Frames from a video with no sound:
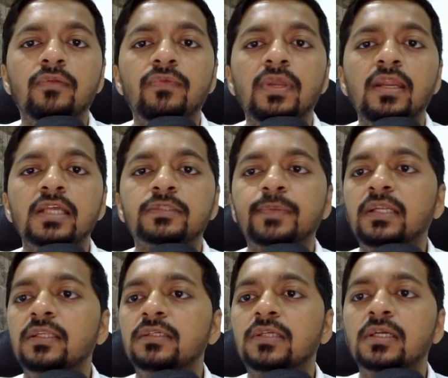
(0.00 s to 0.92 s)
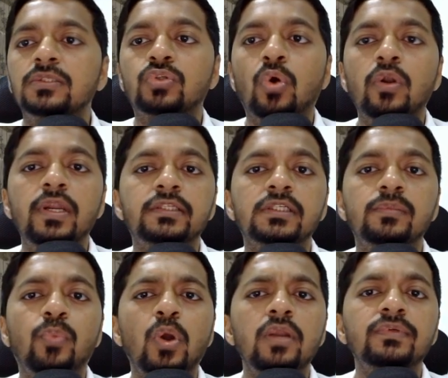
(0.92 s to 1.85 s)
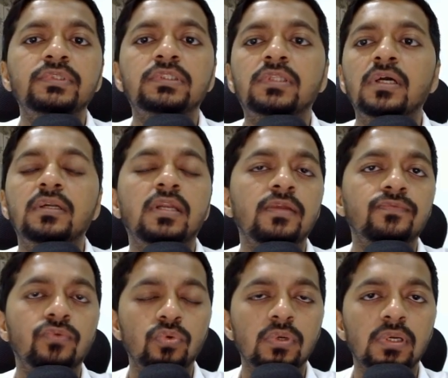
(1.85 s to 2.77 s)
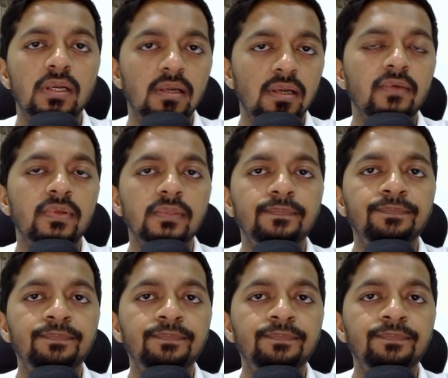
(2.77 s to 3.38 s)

we can expect this consolidation point, which is 3,400 level.